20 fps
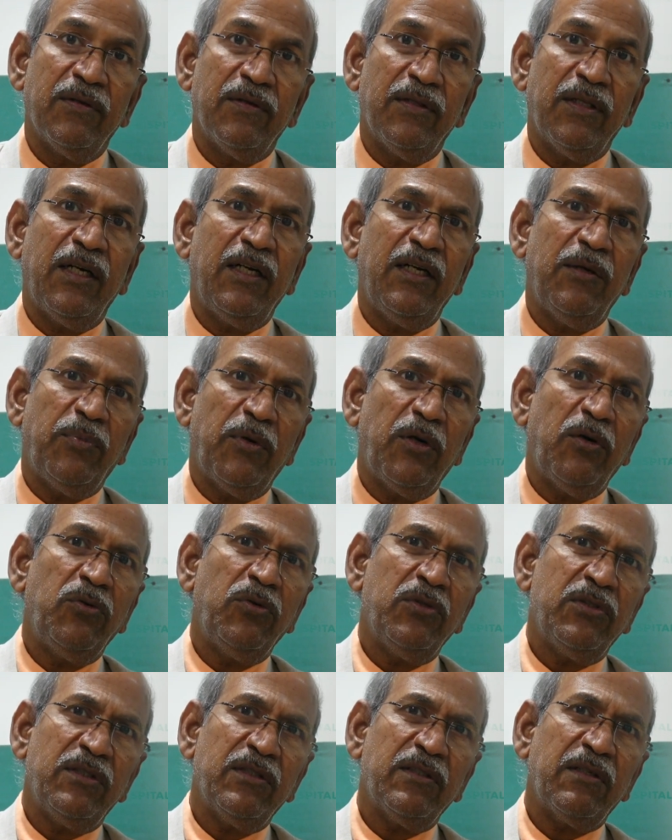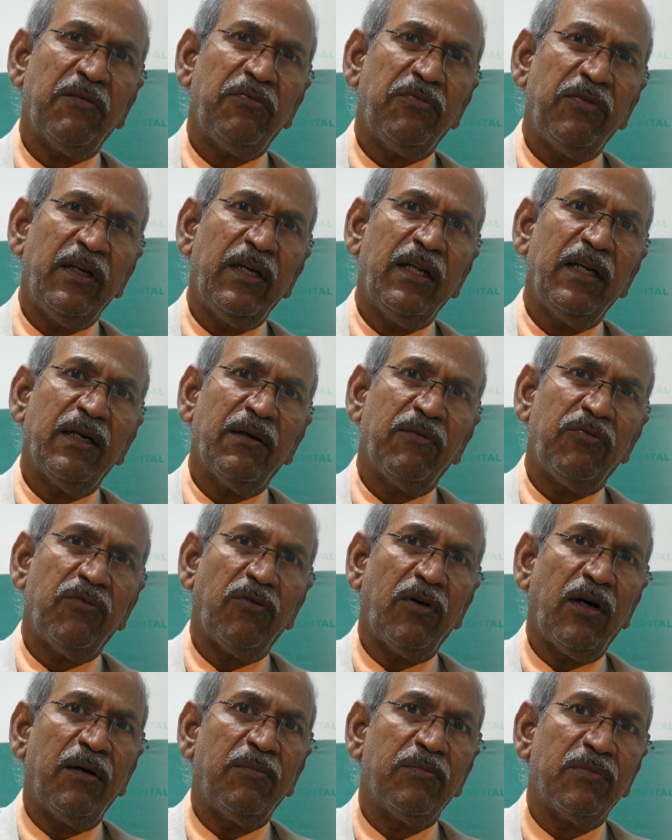then it produces a feeling of
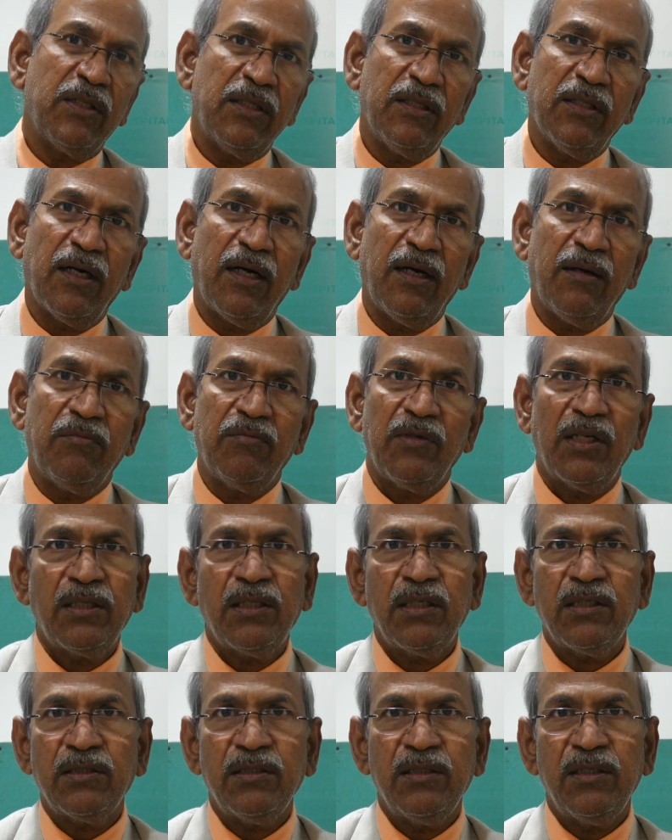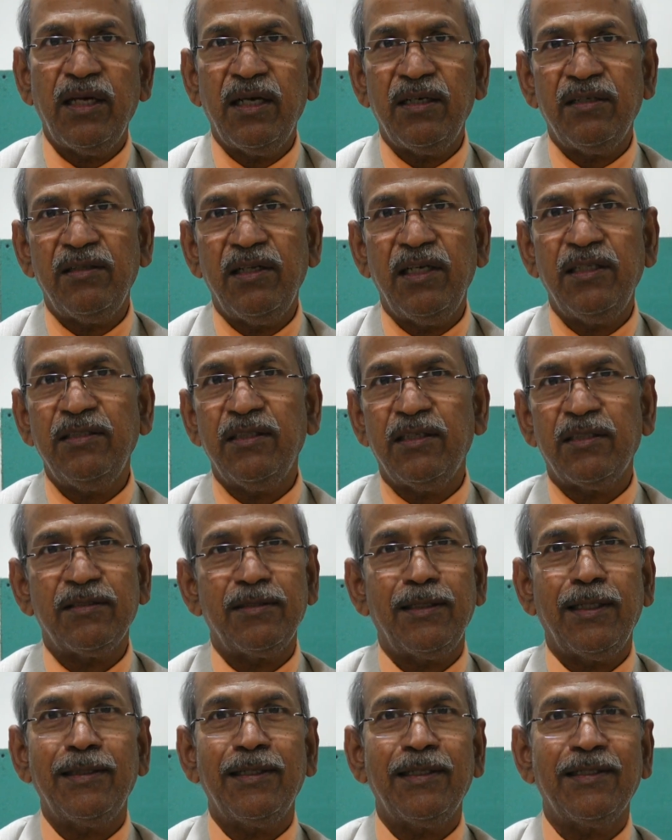warmth in the arm. Nothing dangerous,
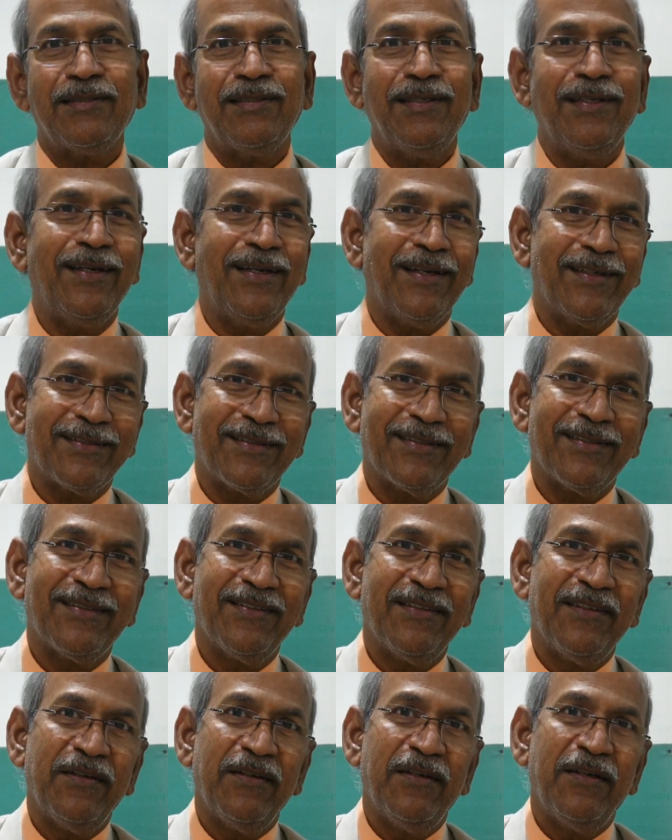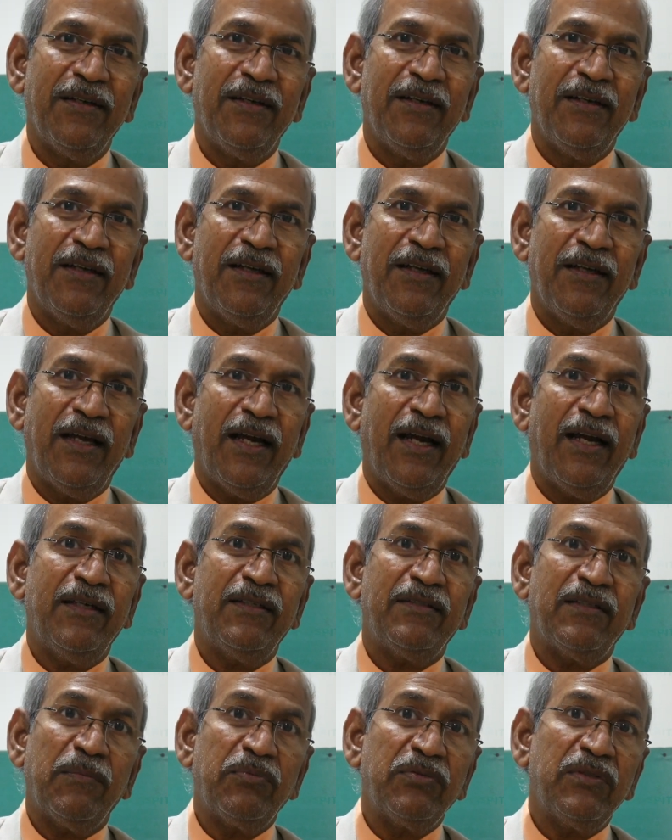nothing serious. And
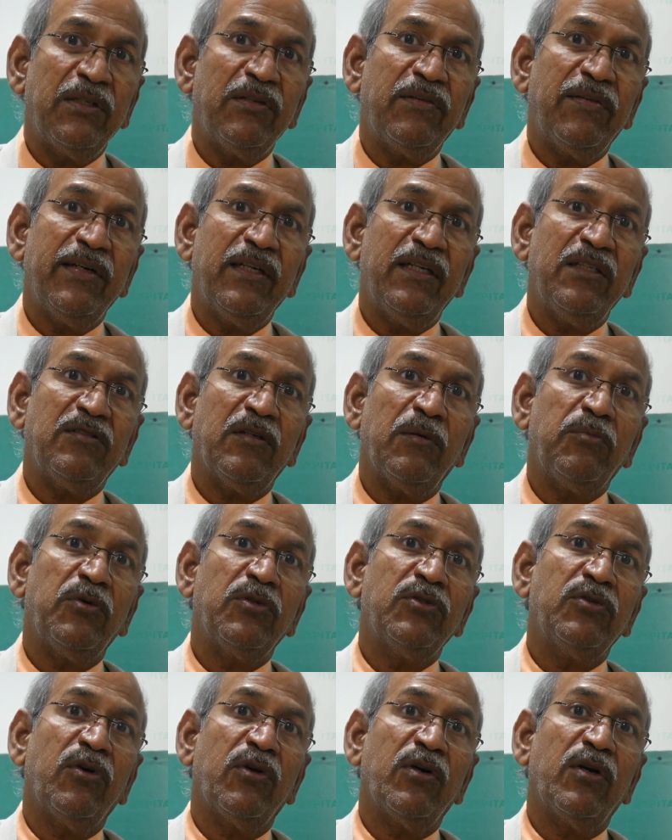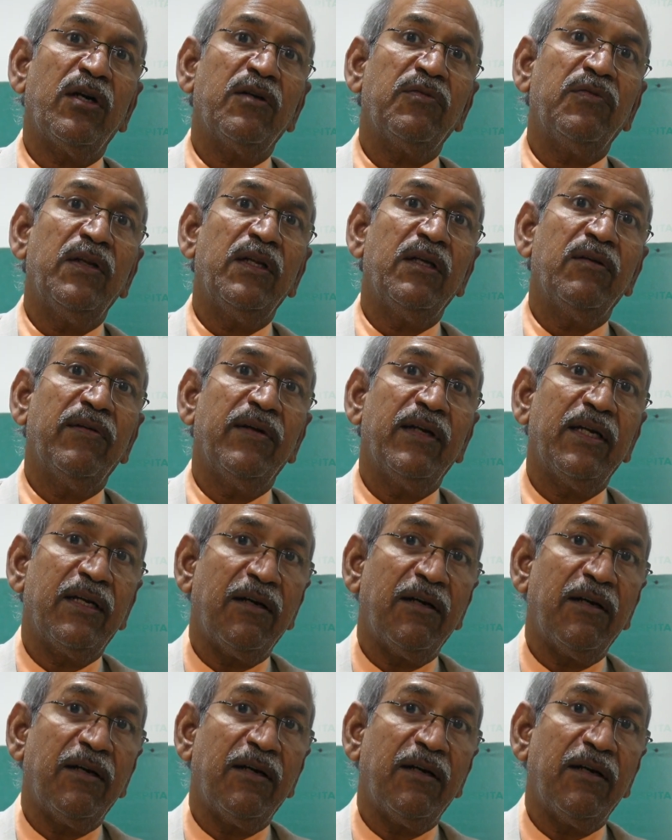subsequently, suppose you are not feeling very